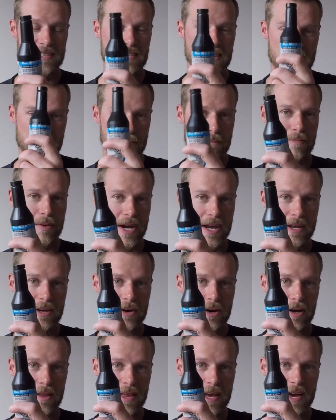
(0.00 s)
gonna break
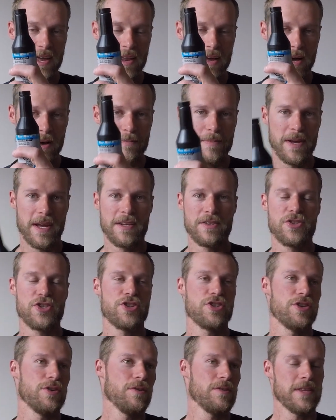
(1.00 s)
all that up and
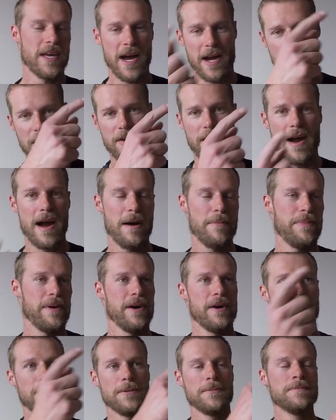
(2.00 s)
shoot that crap
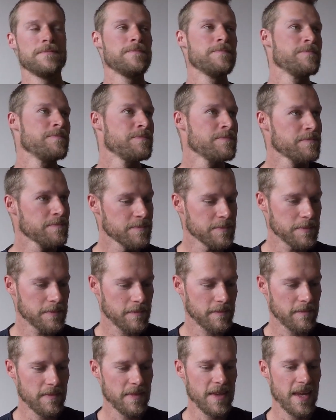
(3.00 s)
out.
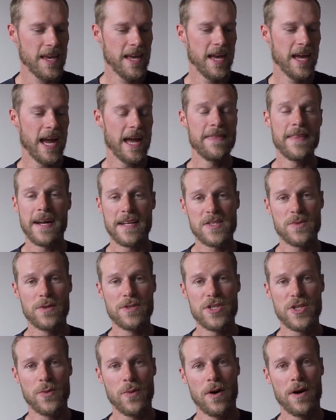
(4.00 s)
And that's
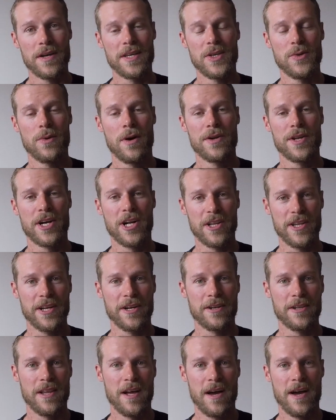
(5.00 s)
what you want. You want a
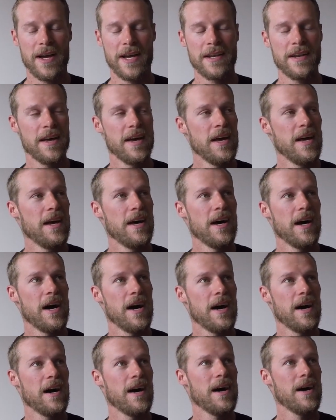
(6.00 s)
clear line.
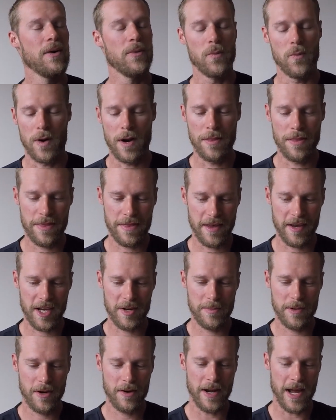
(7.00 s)
One thing
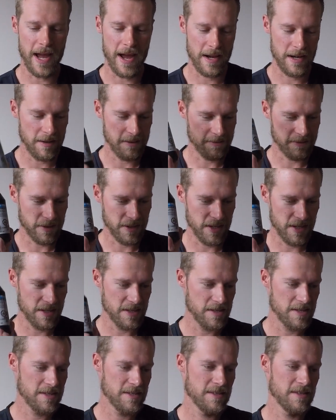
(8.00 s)
about
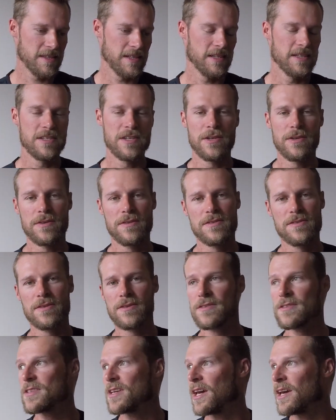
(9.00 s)
antifreeze, dudes will
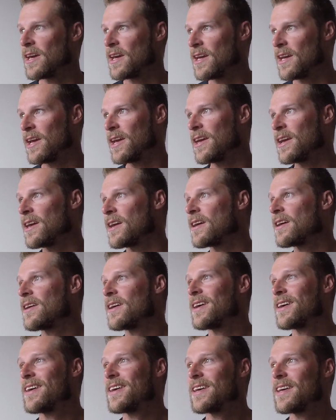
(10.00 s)
say
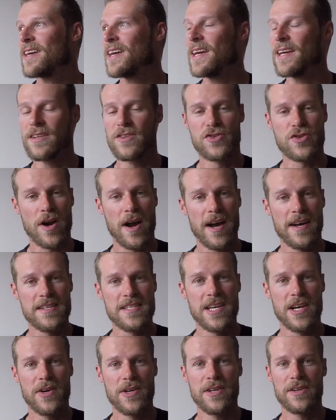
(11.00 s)
it dries
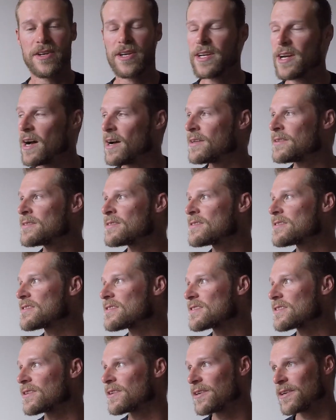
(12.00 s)
out your
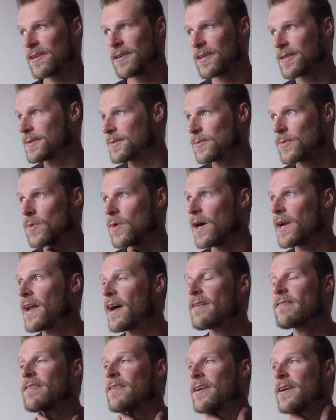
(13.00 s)
guns or
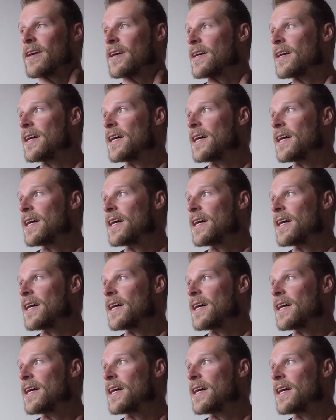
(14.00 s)
whatever.